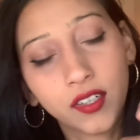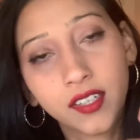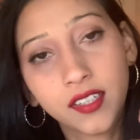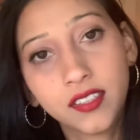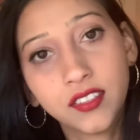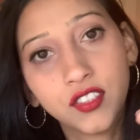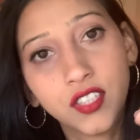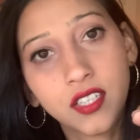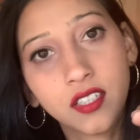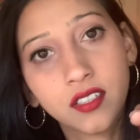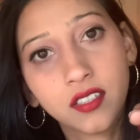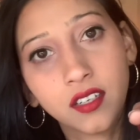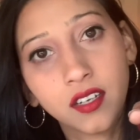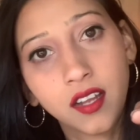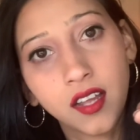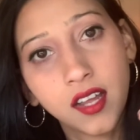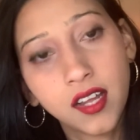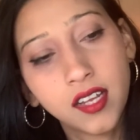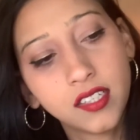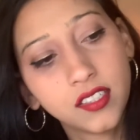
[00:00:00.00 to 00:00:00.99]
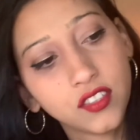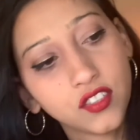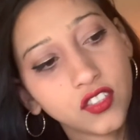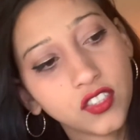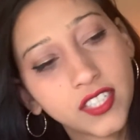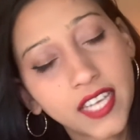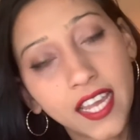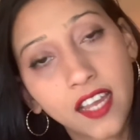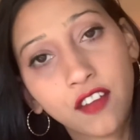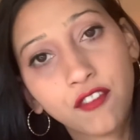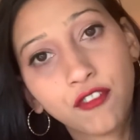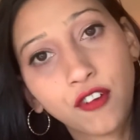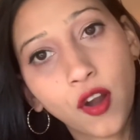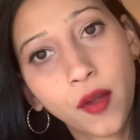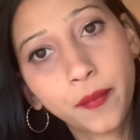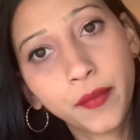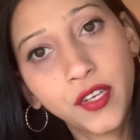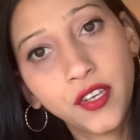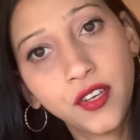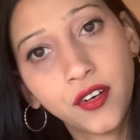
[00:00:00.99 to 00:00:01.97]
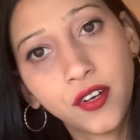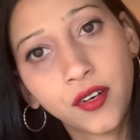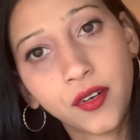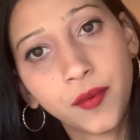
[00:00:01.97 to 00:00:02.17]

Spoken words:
Just check from here